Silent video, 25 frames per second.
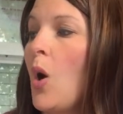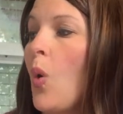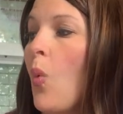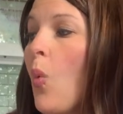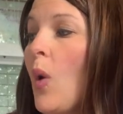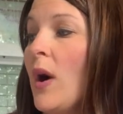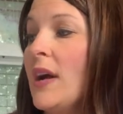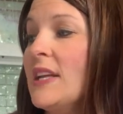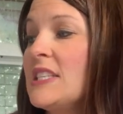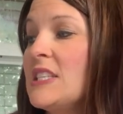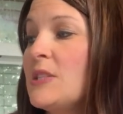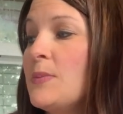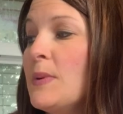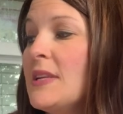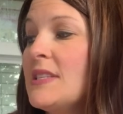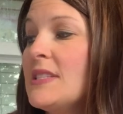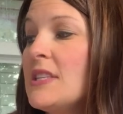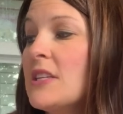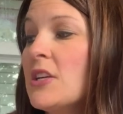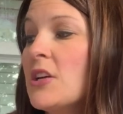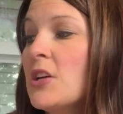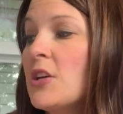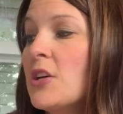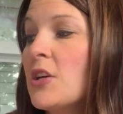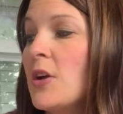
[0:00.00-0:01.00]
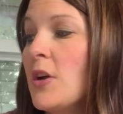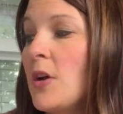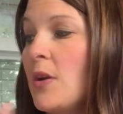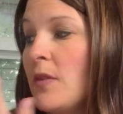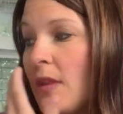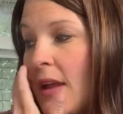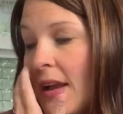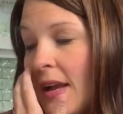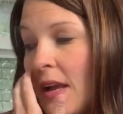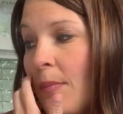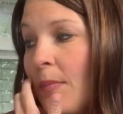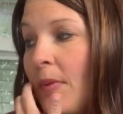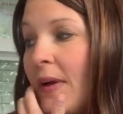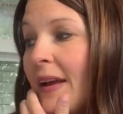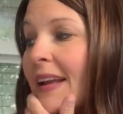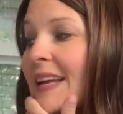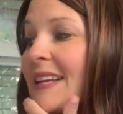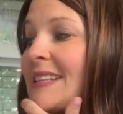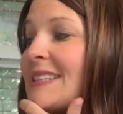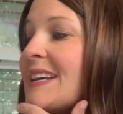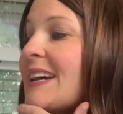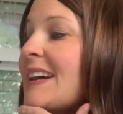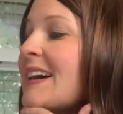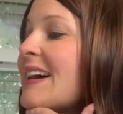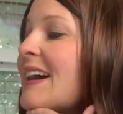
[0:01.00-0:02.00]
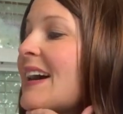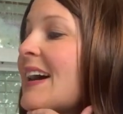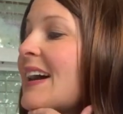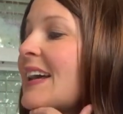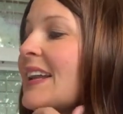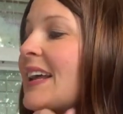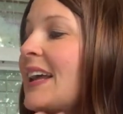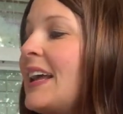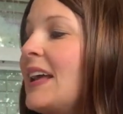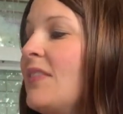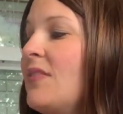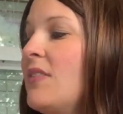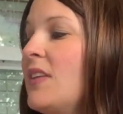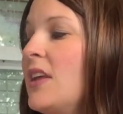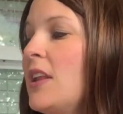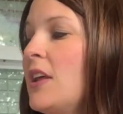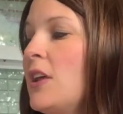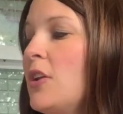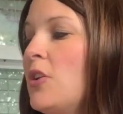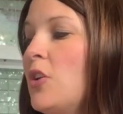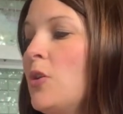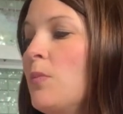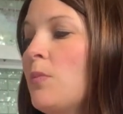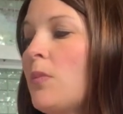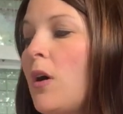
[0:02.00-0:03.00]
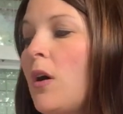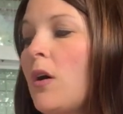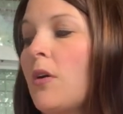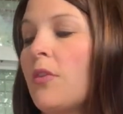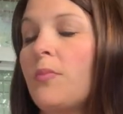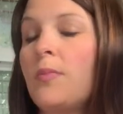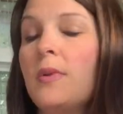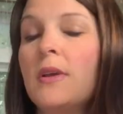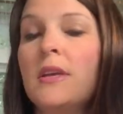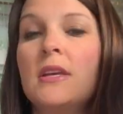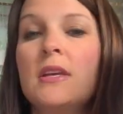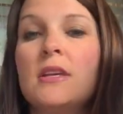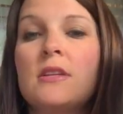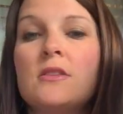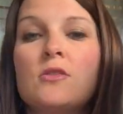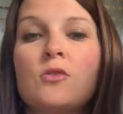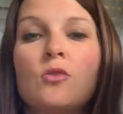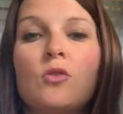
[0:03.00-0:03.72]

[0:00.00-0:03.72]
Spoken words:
One spins a cocoon like a blanket to hide, and then a new moth begins